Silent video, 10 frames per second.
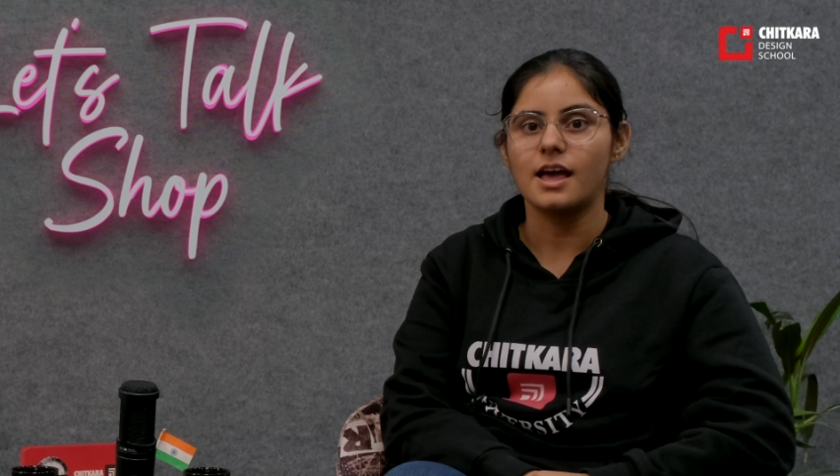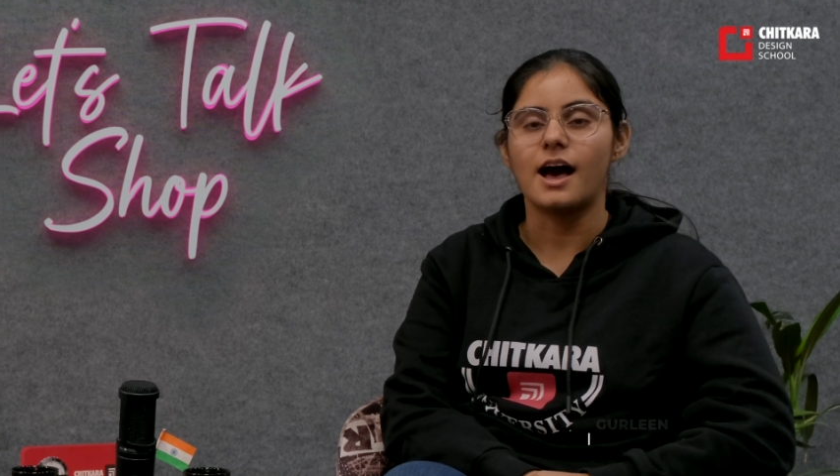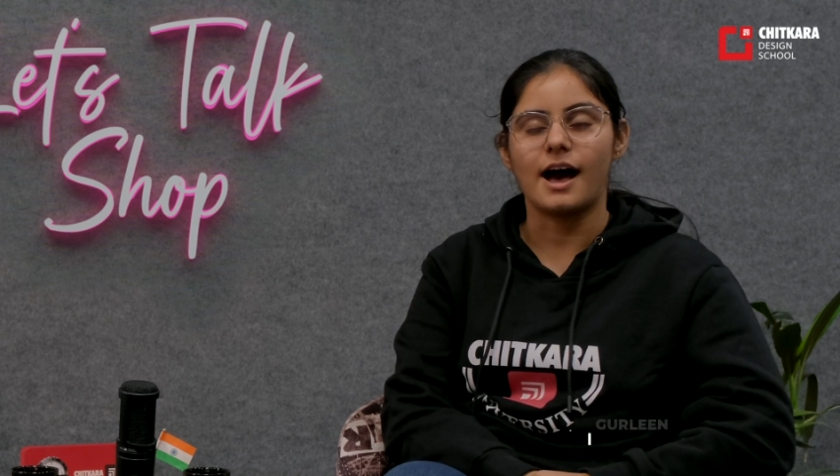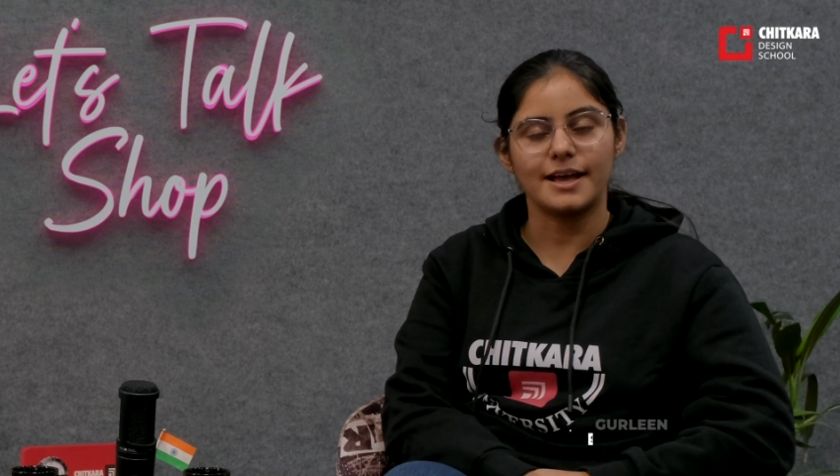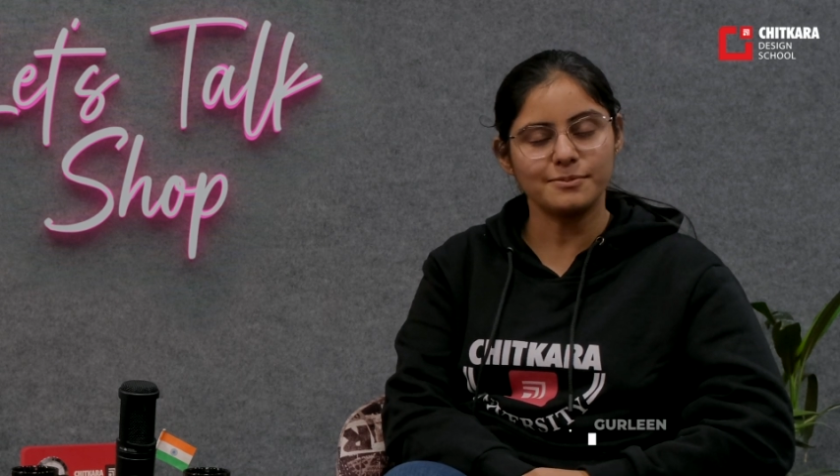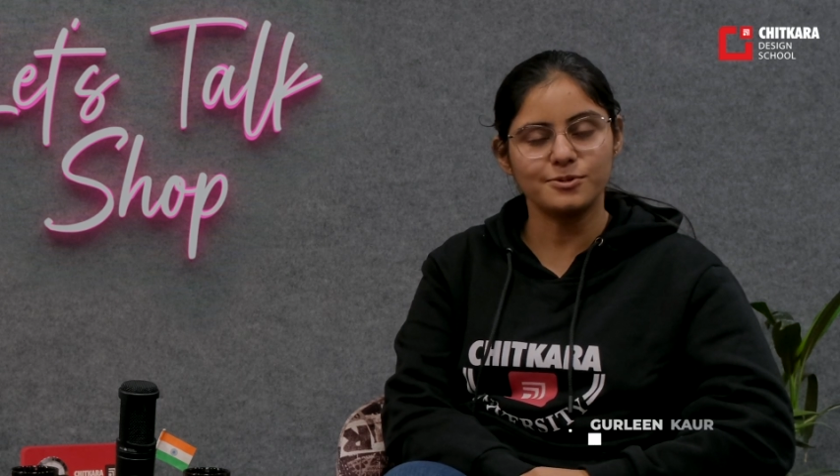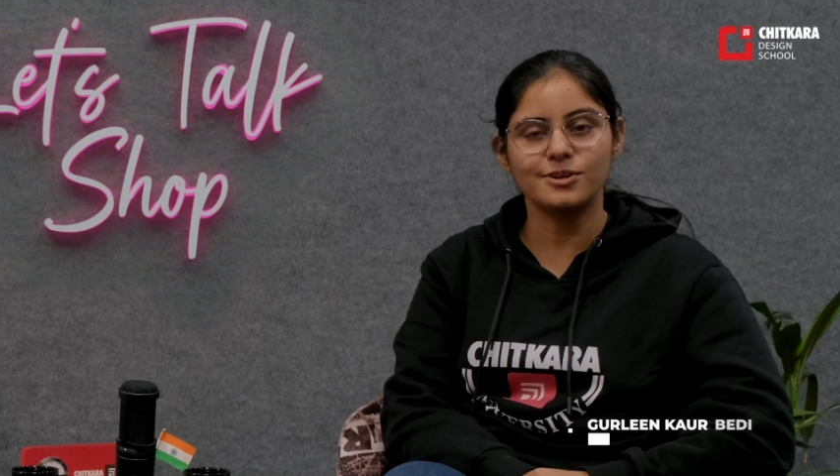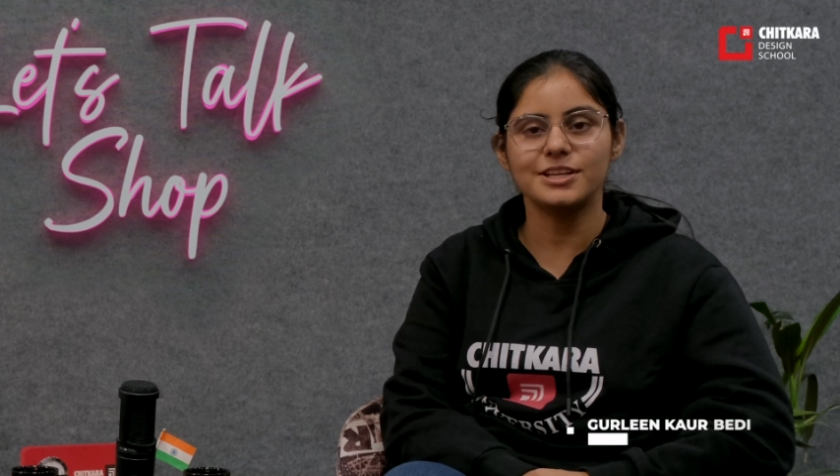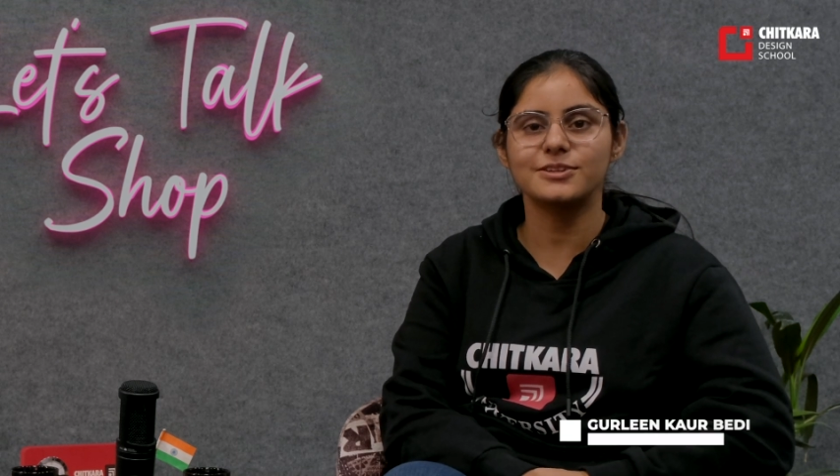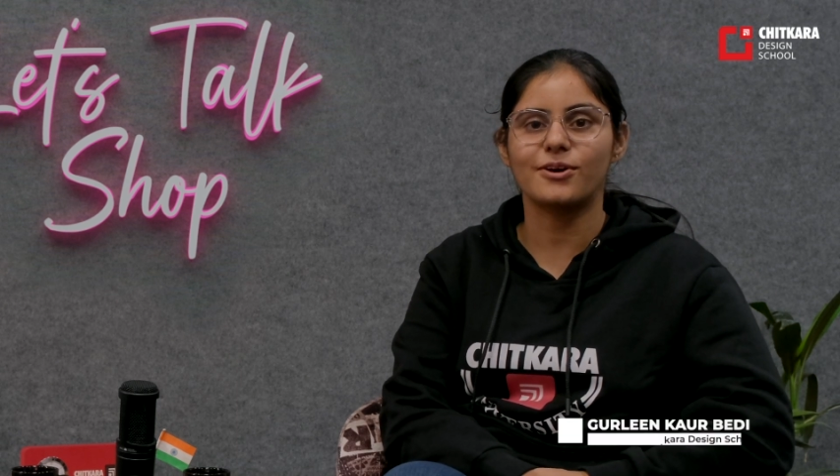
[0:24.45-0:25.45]
I am
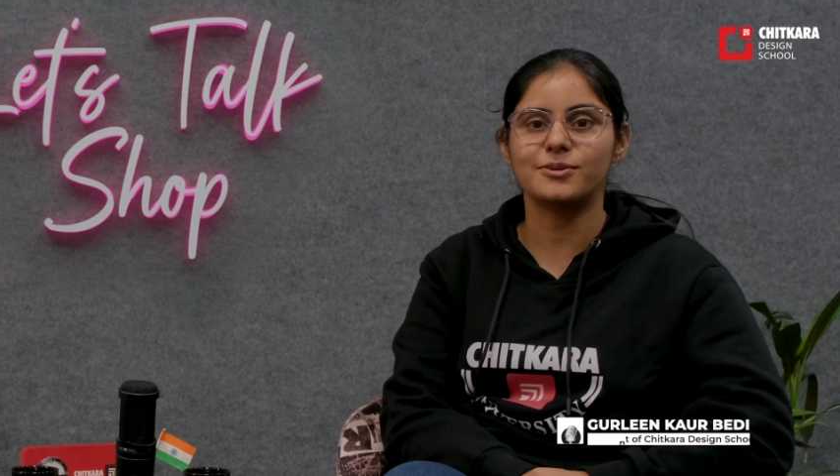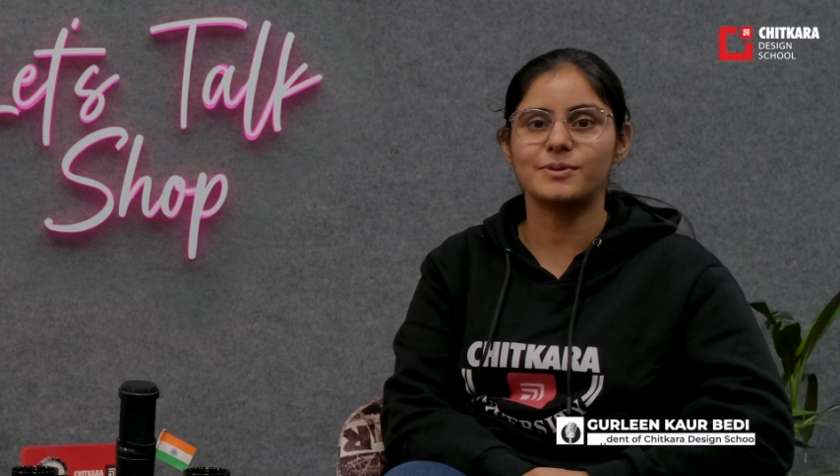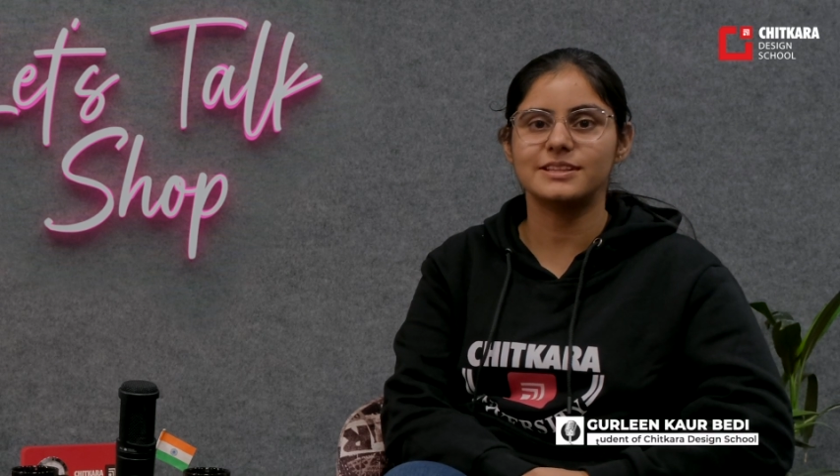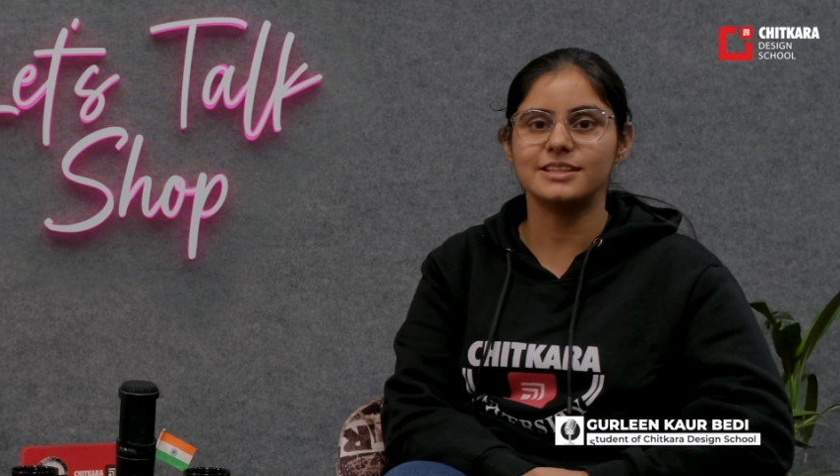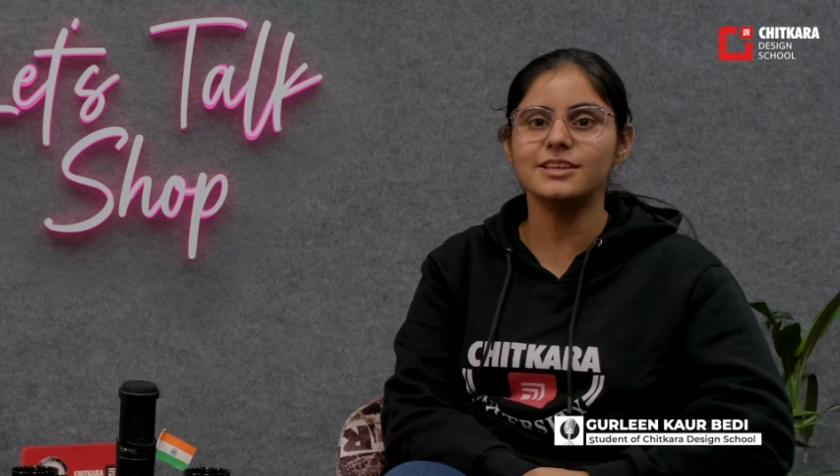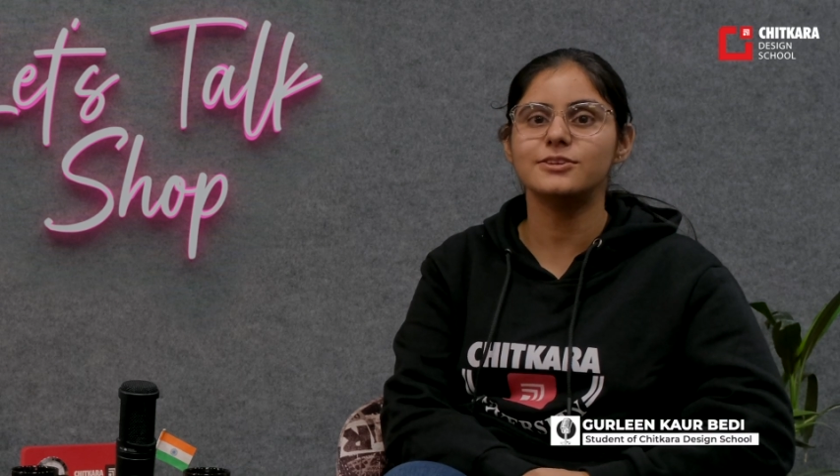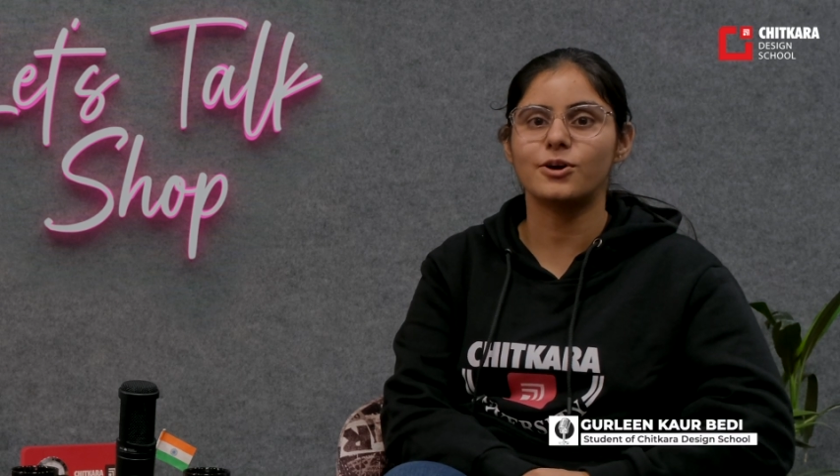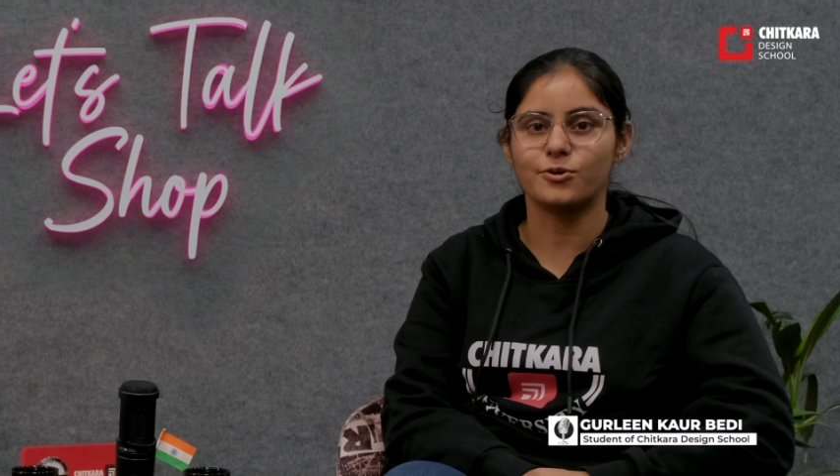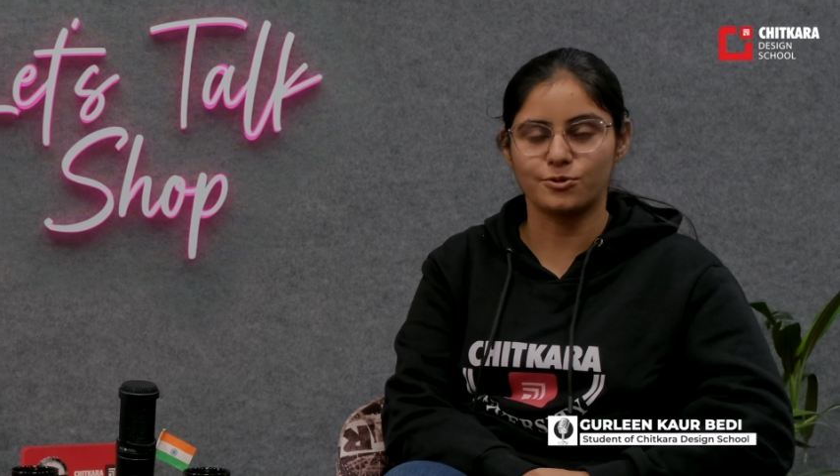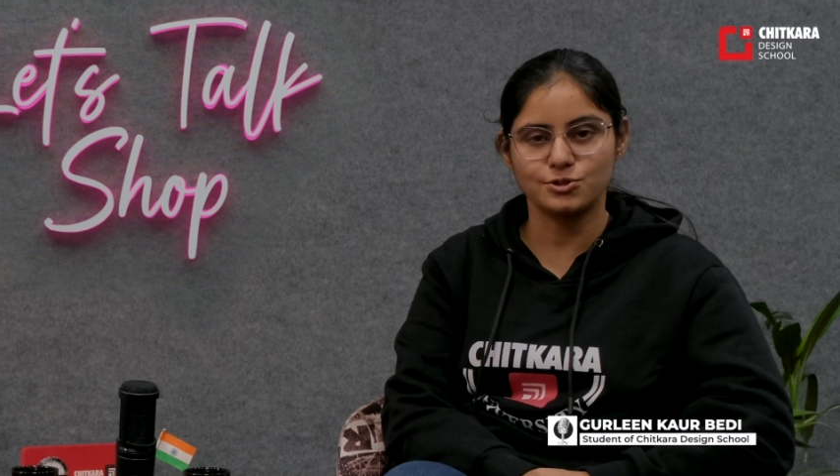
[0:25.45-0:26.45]
Gurleen Kaur Bedi, your
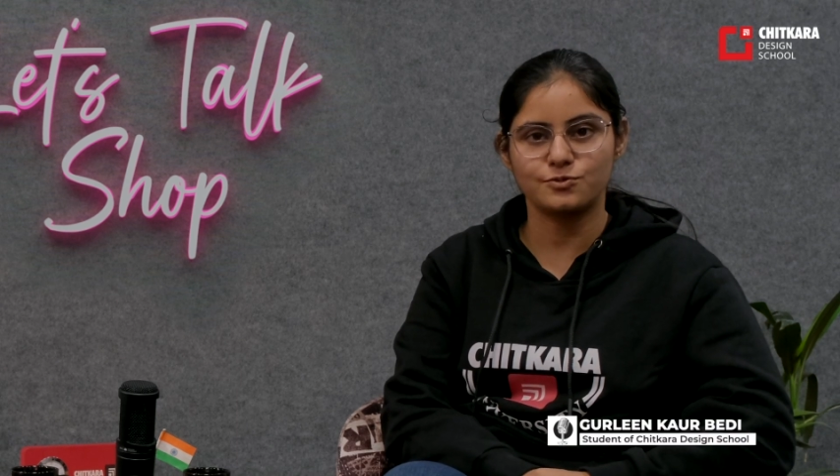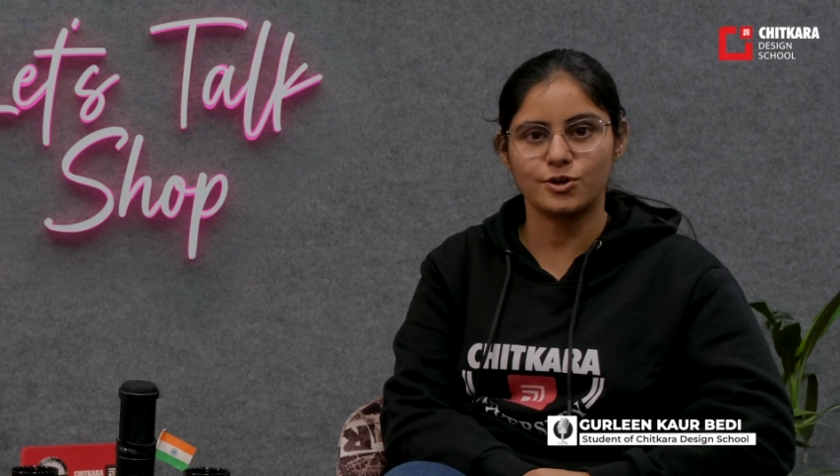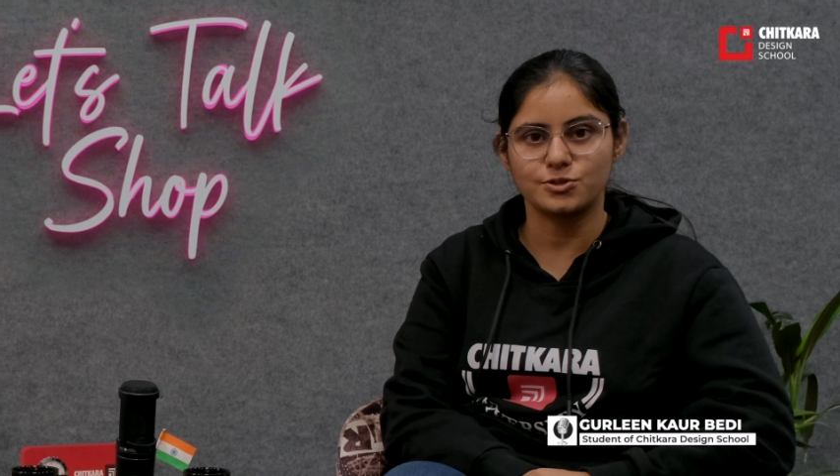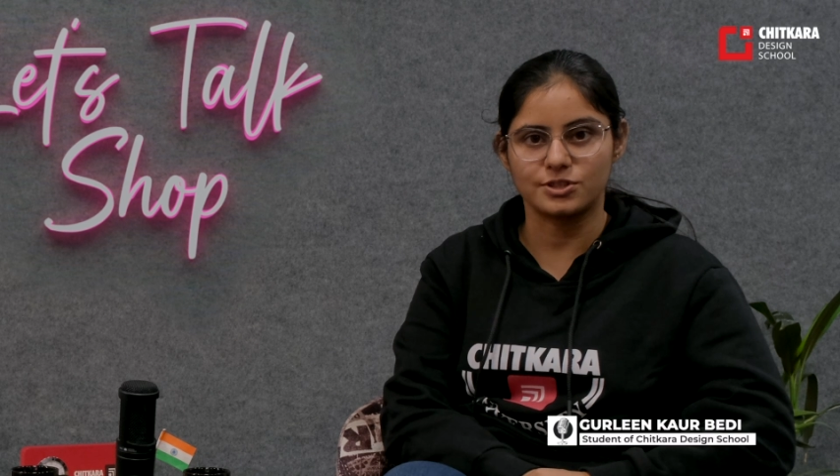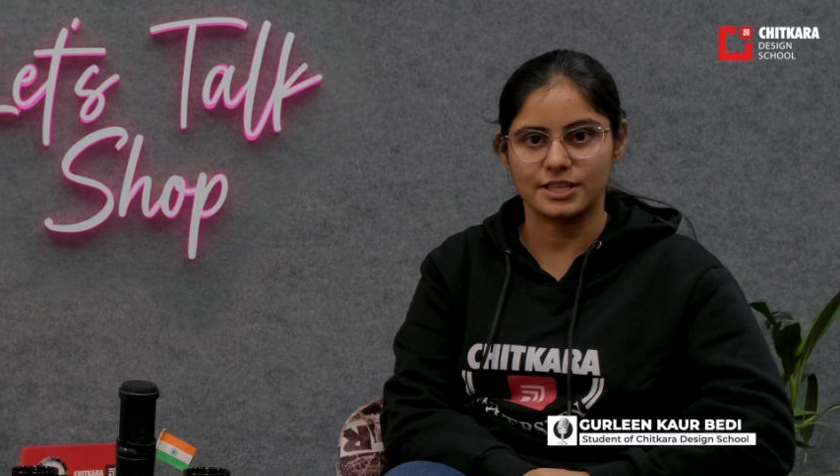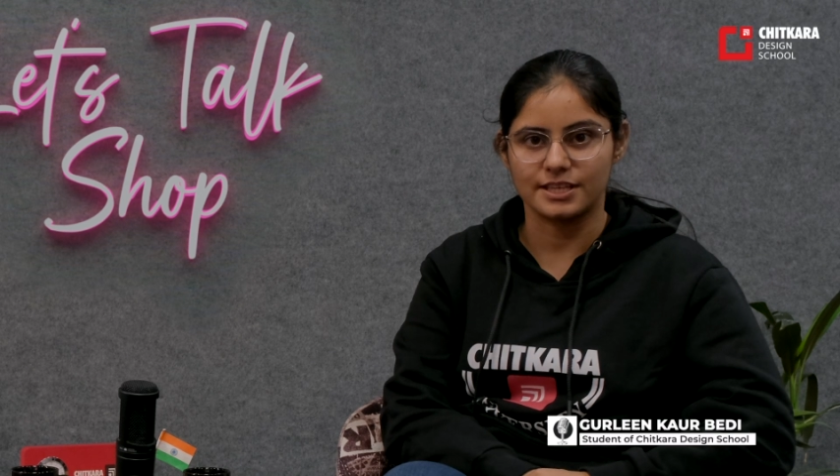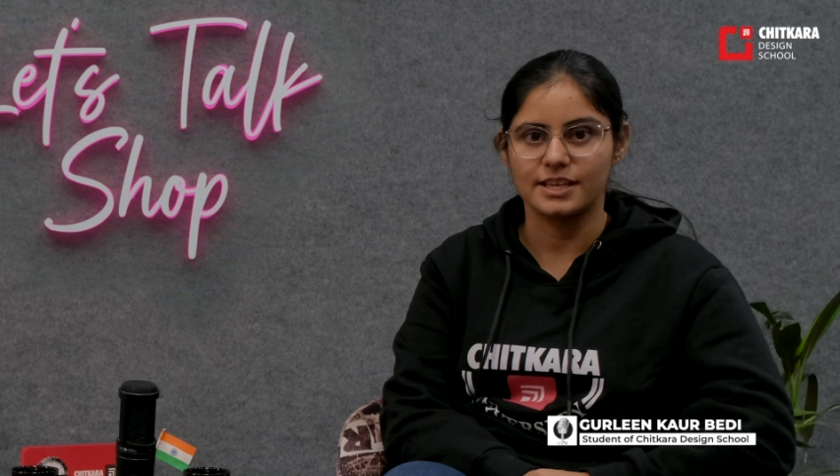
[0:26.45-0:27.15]
host for today,